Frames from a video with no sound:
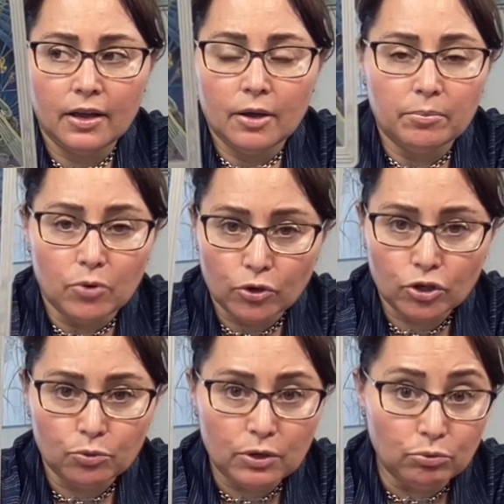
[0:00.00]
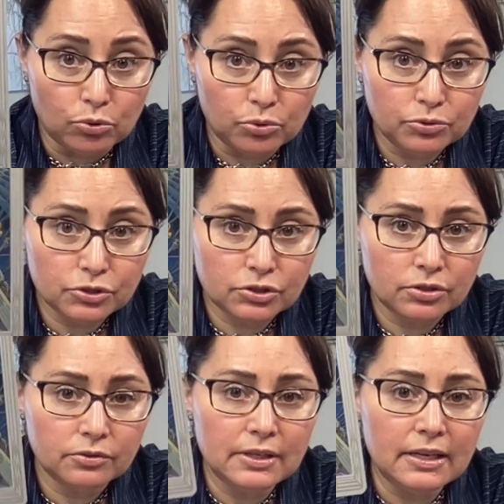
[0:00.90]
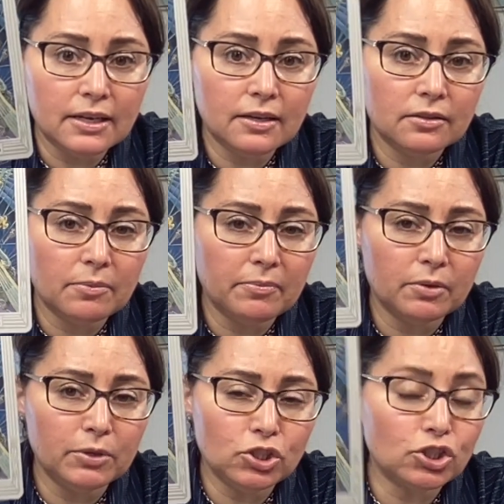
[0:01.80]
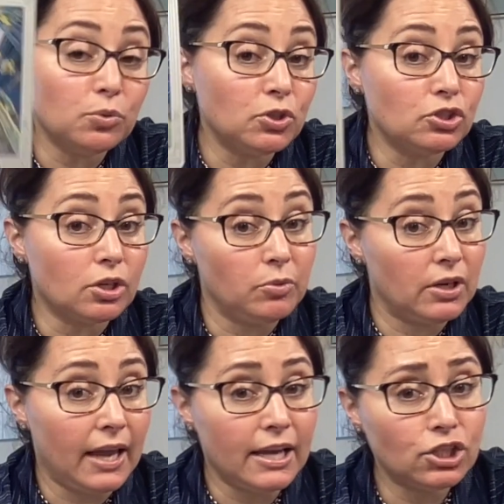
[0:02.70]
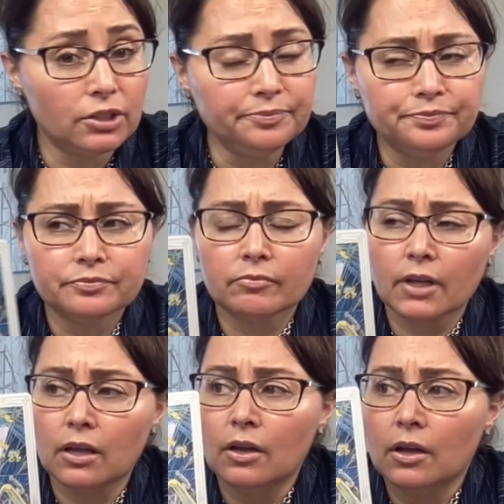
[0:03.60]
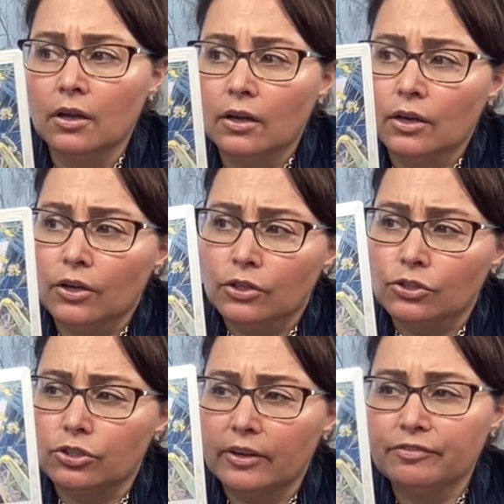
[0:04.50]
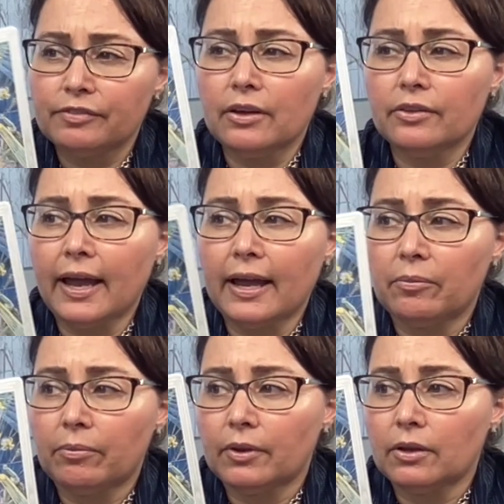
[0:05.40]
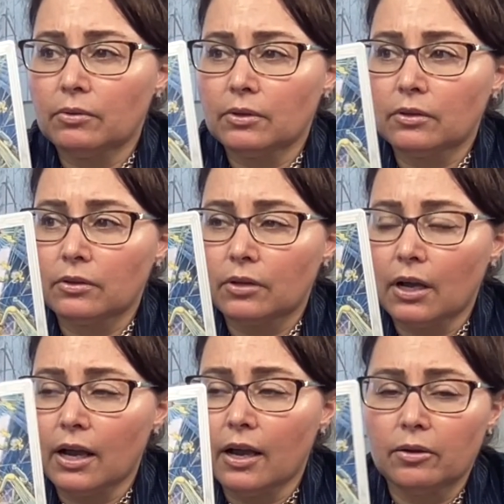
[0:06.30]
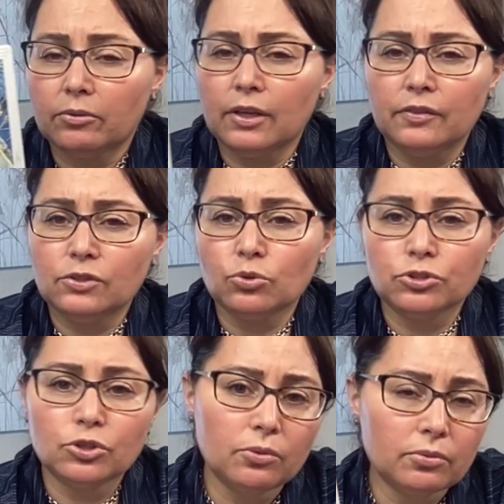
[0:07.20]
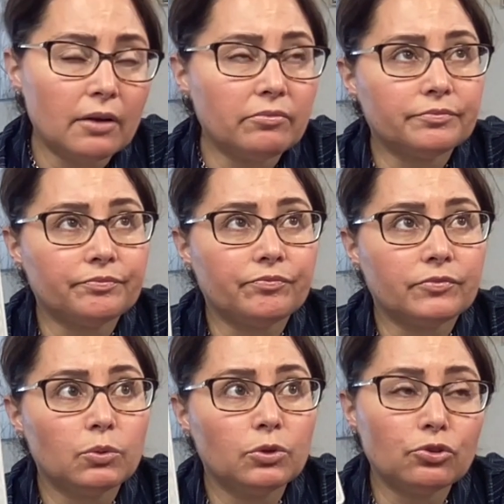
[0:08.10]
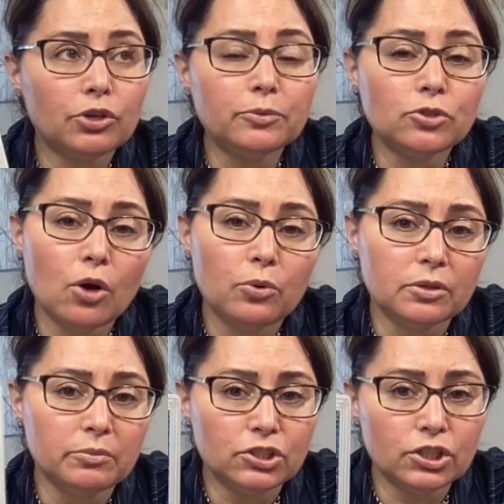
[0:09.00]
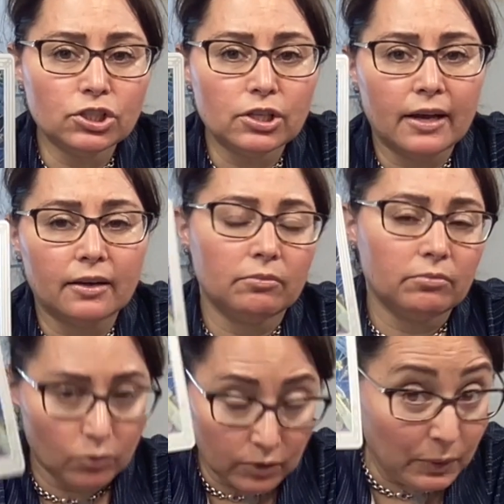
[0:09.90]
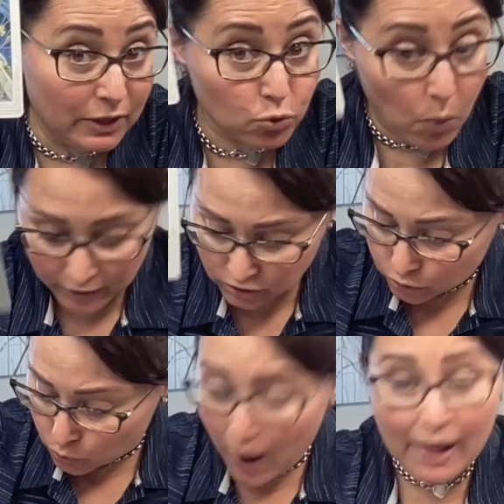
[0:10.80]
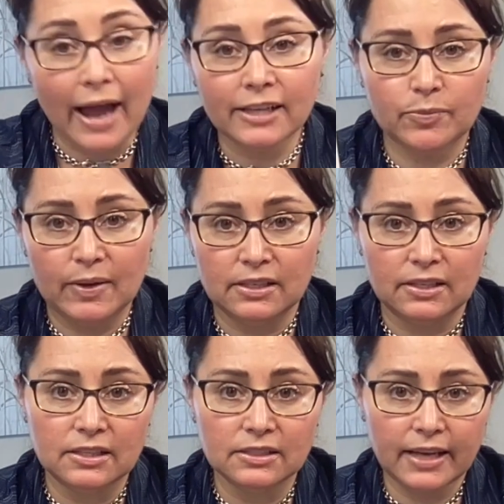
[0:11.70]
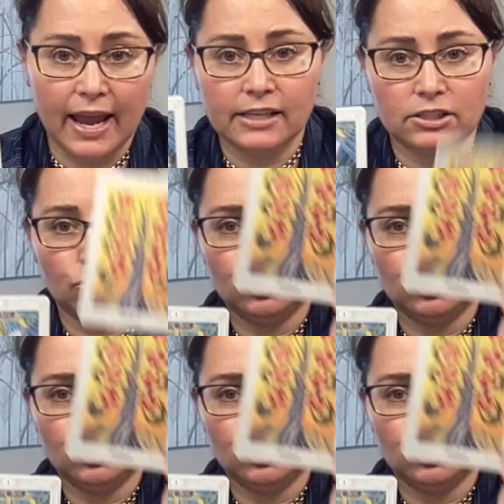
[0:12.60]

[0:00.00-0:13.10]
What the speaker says: Mercury rules the magician, which is communication. So I feel that there's also, with crypto, with the magician, when it's well aspected in this case, because